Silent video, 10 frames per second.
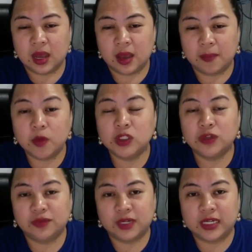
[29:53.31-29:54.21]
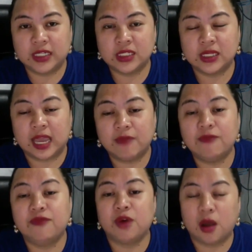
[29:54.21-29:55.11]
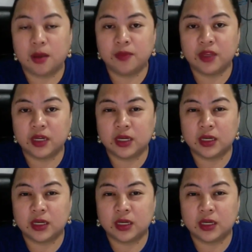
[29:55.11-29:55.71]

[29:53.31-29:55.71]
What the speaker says: Most of us came from the